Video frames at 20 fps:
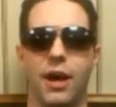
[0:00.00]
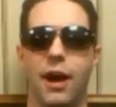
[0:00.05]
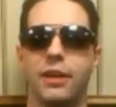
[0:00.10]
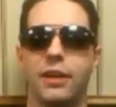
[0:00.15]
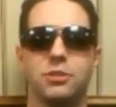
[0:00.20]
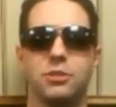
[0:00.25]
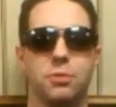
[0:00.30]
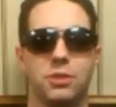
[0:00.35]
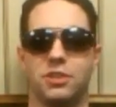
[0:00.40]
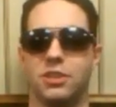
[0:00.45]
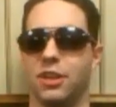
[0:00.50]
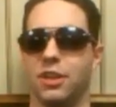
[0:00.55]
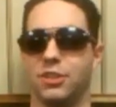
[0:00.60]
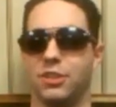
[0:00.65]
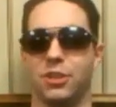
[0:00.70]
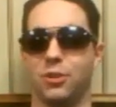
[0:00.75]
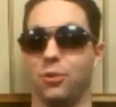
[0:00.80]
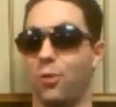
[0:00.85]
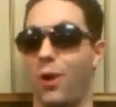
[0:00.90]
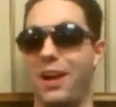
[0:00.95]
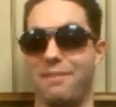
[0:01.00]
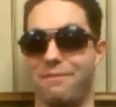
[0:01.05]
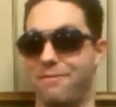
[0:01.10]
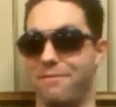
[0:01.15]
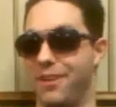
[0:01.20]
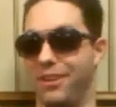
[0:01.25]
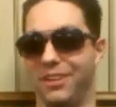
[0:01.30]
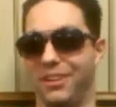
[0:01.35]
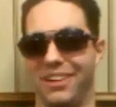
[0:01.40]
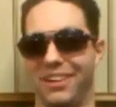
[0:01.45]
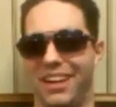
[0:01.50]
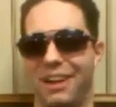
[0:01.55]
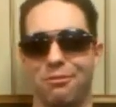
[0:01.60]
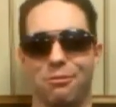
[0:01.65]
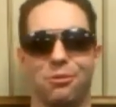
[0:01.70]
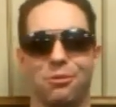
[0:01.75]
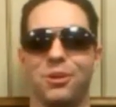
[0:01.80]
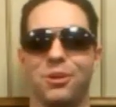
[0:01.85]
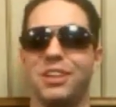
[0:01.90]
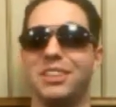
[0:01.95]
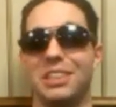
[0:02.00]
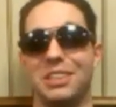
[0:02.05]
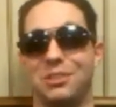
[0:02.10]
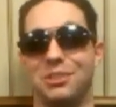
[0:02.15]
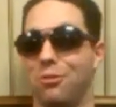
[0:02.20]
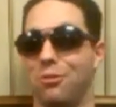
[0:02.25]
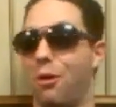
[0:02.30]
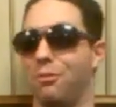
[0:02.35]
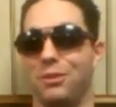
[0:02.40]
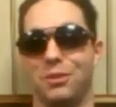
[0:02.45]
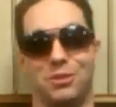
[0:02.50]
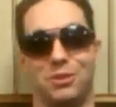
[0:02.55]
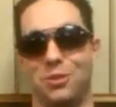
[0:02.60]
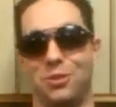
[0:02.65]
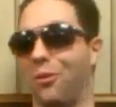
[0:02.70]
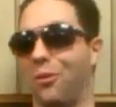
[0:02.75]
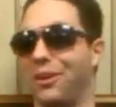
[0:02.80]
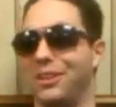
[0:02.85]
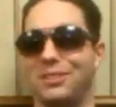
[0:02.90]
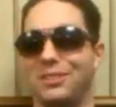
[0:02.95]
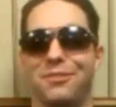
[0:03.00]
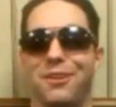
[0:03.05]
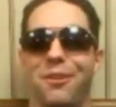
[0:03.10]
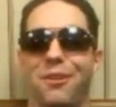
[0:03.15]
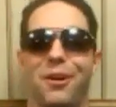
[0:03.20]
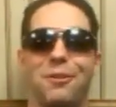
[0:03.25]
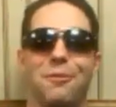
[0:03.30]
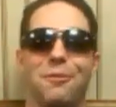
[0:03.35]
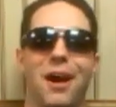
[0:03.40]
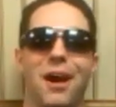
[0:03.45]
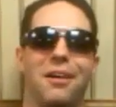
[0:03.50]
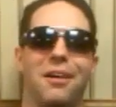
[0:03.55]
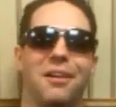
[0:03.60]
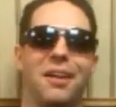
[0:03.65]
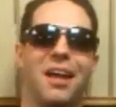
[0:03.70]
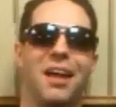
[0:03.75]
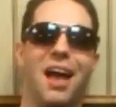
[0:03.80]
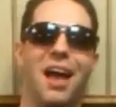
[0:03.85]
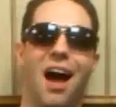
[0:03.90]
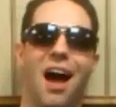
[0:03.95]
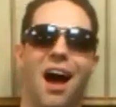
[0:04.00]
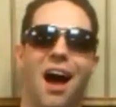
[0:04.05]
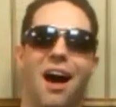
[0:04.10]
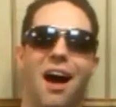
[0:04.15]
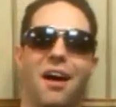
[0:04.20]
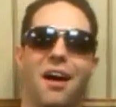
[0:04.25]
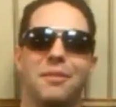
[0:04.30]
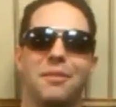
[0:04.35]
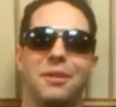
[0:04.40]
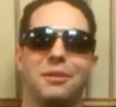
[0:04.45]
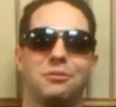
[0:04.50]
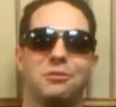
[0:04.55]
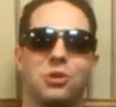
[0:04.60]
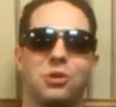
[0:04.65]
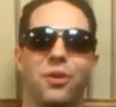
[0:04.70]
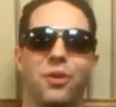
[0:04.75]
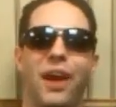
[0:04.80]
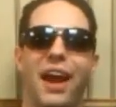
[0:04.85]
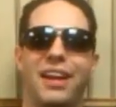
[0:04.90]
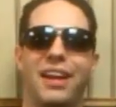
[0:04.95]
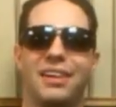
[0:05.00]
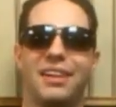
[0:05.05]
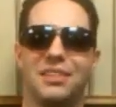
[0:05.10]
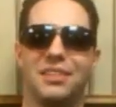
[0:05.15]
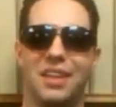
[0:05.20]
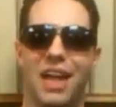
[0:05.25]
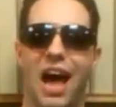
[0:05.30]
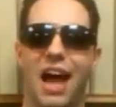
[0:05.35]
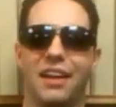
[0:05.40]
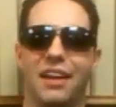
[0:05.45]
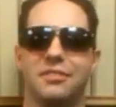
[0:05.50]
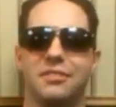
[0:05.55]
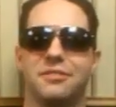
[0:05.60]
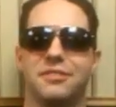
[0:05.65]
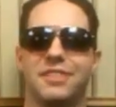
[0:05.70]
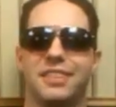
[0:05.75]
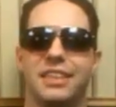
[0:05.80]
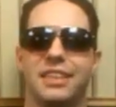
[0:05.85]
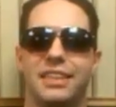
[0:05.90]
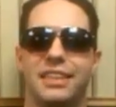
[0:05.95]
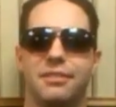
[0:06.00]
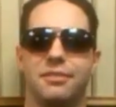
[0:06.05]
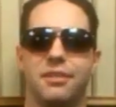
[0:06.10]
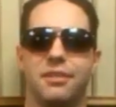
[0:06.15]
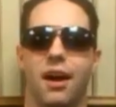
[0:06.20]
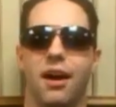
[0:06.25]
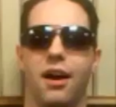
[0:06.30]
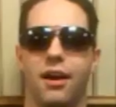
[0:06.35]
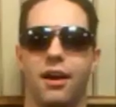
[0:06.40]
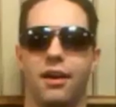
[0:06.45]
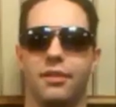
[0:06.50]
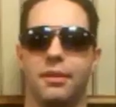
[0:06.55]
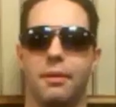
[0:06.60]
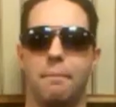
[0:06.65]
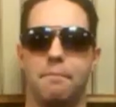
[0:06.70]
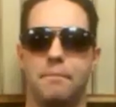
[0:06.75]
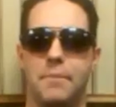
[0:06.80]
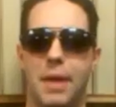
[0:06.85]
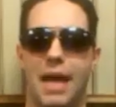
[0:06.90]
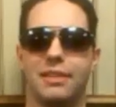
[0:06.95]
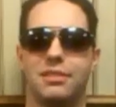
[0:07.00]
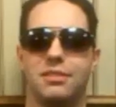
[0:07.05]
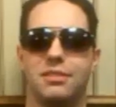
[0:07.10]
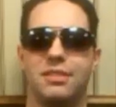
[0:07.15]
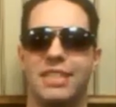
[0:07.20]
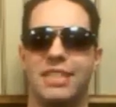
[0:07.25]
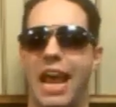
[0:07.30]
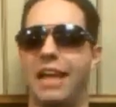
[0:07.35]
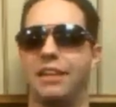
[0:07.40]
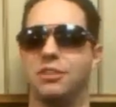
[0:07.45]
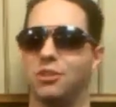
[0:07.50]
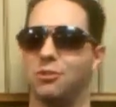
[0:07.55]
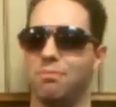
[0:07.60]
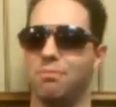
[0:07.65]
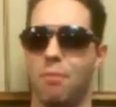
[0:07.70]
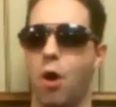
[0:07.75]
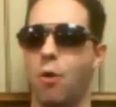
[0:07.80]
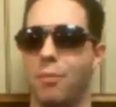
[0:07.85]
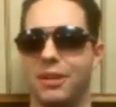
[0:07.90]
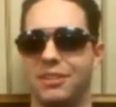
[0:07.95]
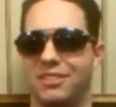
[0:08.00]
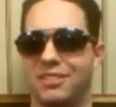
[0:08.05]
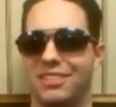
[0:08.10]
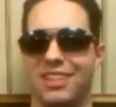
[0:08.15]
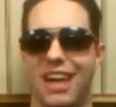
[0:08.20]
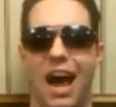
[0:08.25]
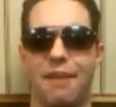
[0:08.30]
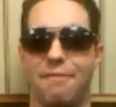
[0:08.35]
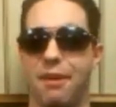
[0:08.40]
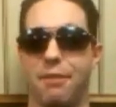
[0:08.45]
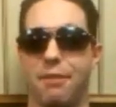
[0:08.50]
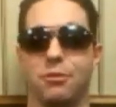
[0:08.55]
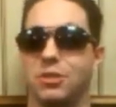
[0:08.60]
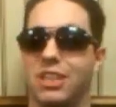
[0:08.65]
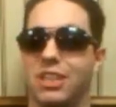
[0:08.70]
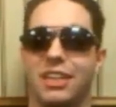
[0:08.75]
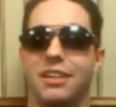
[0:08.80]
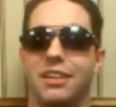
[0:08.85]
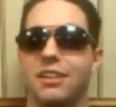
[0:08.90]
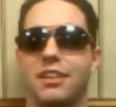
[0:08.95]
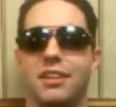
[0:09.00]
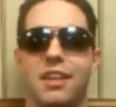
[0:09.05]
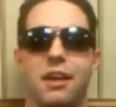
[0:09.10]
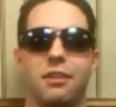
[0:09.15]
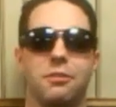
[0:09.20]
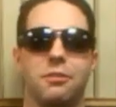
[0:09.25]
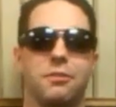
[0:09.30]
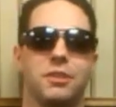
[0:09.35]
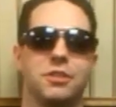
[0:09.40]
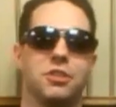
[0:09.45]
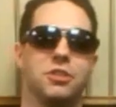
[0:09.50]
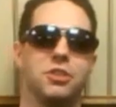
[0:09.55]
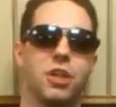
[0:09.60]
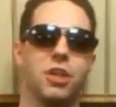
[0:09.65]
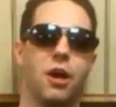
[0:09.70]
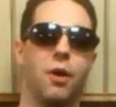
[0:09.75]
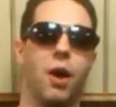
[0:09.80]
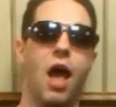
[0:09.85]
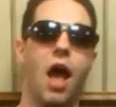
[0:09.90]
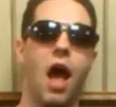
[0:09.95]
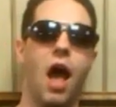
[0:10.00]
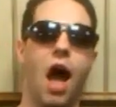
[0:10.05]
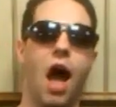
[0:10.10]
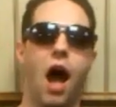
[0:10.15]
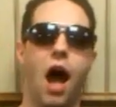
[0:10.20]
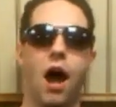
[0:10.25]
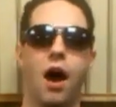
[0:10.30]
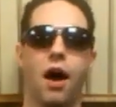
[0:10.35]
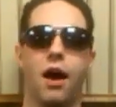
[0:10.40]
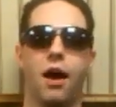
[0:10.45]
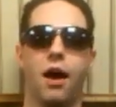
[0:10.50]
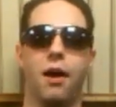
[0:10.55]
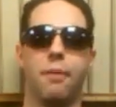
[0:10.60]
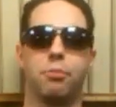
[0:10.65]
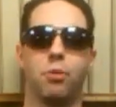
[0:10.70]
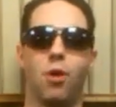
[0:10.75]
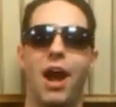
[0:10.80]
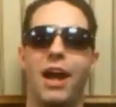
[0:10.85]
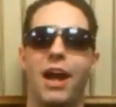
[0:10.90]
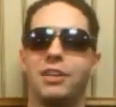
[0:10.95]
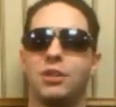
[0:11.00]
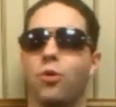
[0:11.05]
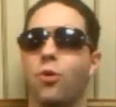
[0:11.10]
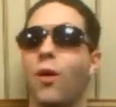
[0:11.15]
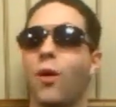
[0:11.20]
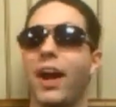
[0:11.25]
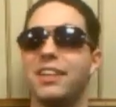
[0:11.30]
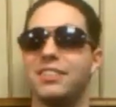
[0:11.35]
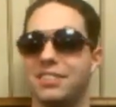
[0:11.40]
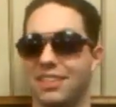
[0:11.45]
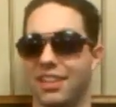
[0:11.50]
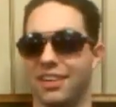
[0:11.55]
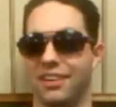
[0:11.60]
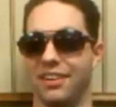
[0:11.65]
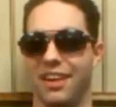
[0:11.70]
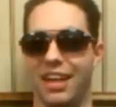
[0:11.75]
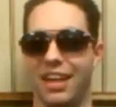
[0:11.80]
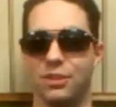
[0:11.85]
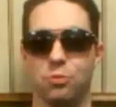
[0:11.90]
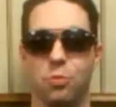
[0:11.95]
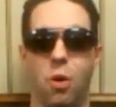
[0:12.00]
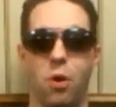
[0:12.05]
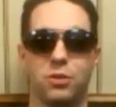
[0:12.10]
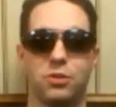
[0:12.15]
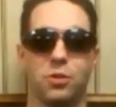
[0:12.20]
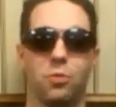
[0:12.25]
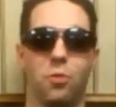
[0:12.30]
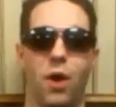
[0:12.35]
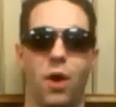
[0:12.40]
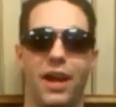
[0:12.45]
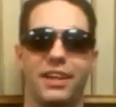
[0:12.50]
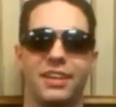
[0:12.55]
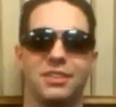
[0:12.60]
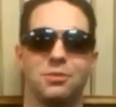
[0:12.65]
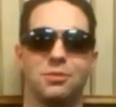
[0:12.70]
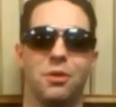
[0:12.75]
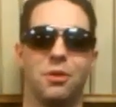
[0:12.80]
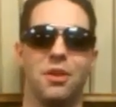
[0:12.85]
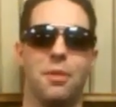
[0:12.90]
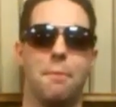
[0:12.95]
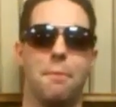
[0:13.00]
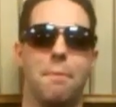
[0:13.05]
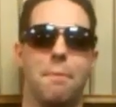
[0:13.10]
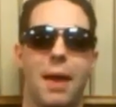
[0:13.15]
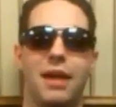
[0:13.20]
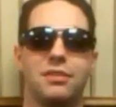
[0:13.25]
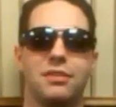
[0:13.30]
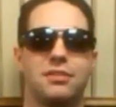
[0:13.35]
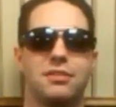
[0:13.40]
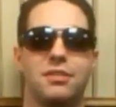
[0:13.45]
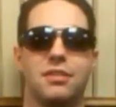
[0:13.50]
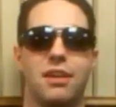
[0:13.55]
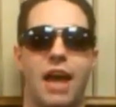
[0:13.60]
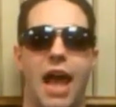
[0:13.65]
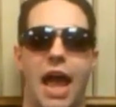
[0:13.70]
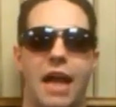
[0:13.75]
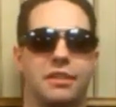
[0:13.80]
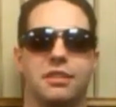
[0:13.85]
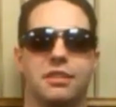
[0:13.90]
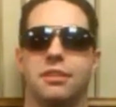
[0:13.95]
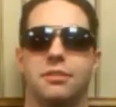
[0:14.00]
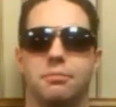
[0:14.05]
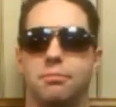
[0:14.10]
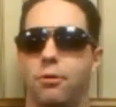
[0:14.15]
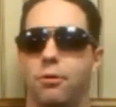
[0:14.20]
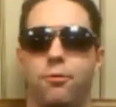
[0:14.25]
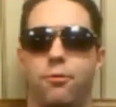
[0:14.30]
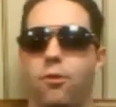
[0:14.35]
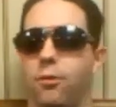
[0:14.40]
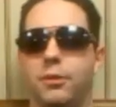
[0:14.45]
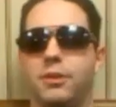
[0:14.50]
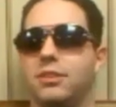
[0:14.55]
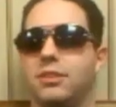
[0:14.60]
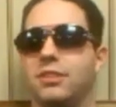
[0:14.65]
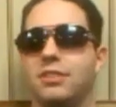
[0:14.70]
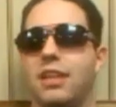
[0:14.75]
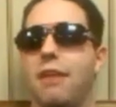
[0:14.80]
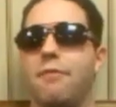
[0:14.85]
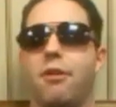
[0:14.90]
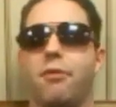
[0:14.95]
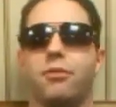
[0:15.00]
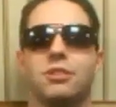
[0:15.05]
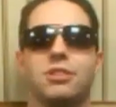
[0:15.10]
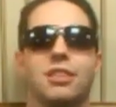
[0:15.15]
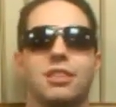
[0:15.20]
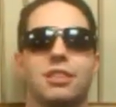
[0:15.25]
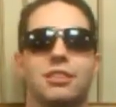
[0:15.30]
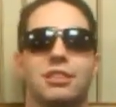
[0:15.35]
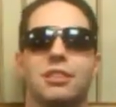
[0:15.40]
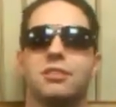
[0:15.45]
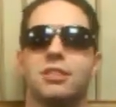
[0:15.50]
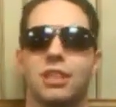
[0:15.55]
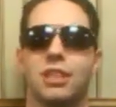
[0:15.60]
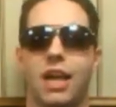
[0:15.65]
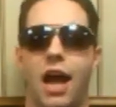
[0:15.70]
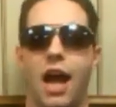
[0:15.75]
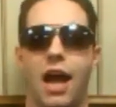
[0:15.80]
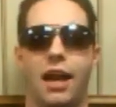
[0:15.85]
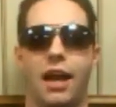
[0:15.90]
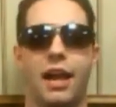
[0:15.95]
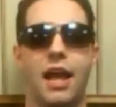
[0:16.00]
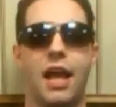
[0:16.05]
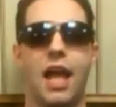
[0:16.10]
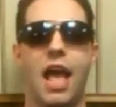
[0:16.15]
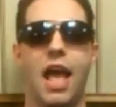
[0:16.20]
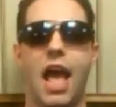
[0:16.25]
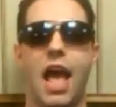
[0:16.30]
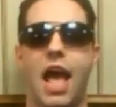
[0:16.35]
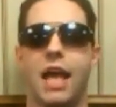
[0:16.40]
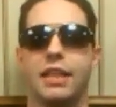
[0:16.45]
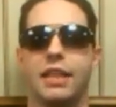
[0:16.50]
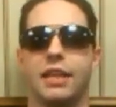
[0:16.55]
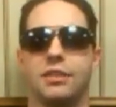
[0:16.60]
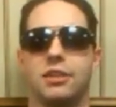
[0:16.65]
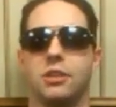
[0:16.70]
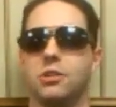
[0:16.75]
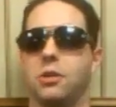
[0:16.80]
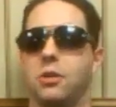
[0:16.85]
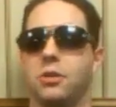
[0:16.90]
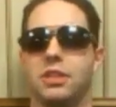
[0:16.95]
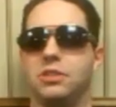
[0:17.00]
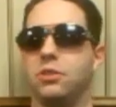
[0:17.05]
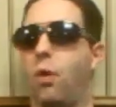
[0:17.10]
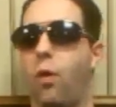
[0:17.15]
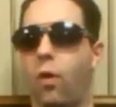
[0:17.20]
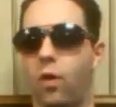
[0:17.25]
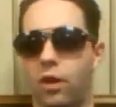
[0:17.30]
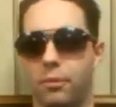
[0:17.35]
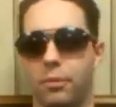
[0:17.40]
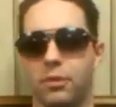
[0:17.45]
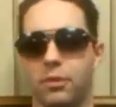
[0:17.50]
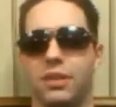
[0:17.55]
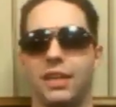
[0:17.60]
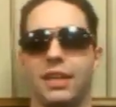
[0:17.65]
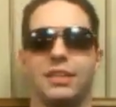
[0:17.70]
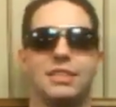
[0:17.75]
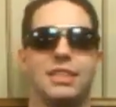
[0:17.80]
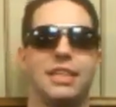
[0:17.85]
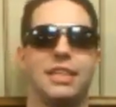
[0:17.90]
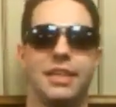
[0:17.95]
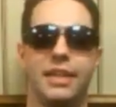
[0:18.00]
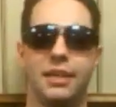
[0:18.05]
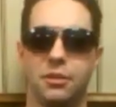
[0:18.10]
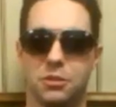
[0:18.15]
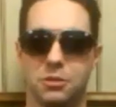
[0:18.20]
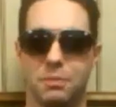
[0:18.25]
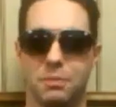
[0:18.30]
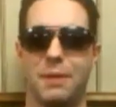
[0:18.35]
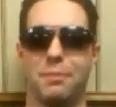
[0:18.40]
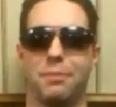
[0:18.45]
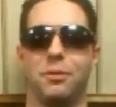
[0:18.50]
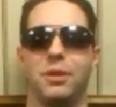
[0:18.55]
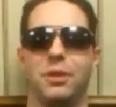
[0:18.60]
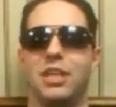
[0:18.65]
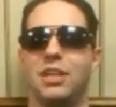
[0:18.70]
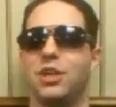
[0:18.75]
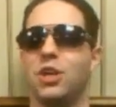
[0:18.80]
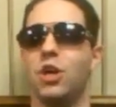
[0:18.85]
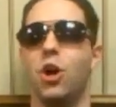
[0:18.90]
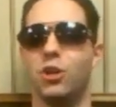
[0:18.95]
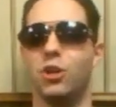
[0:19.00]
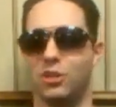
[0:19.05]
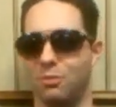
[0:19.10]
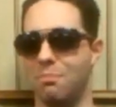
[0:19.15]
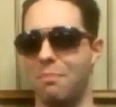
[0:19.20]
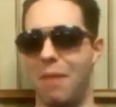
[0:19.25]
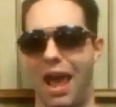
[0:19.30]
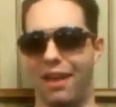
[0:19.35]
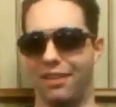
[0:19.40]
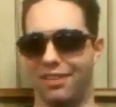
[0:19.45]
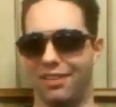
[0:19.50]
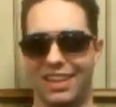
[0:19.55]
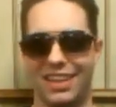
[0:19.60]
Gus was such a great villain and really drove the stories very well, um, and created a lot of the uh, the best tense moments I've ever seen in a television show. Uh, Bryan Cranston as Walter White is one of the best acting performances I've ever seen because here's a guy that does all these horrible things. He kills people. He cooks meth.